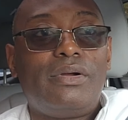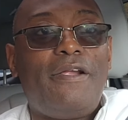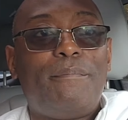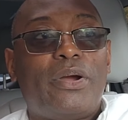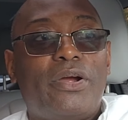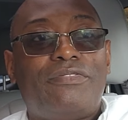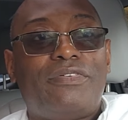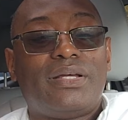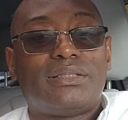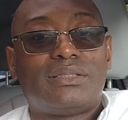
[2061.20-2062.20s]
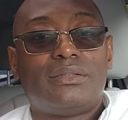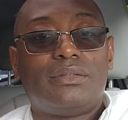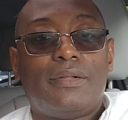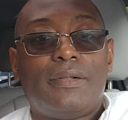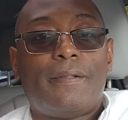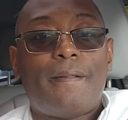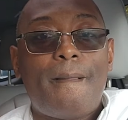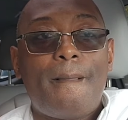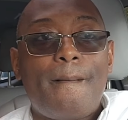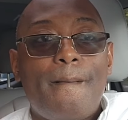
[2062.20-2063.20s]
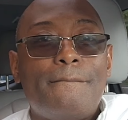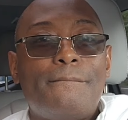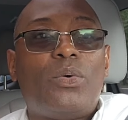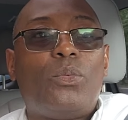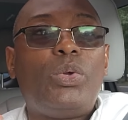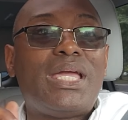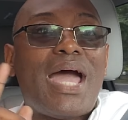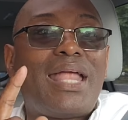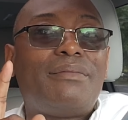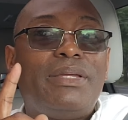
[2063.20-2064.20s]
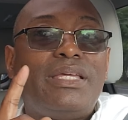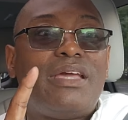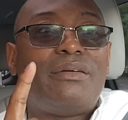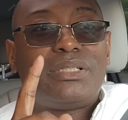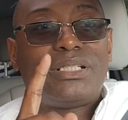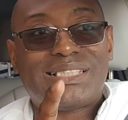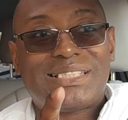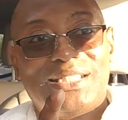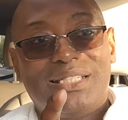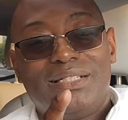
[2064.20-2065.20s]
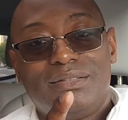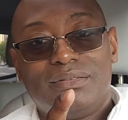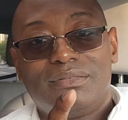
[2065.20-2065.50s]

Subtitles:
We ain't perfect. But we gotta be able to see.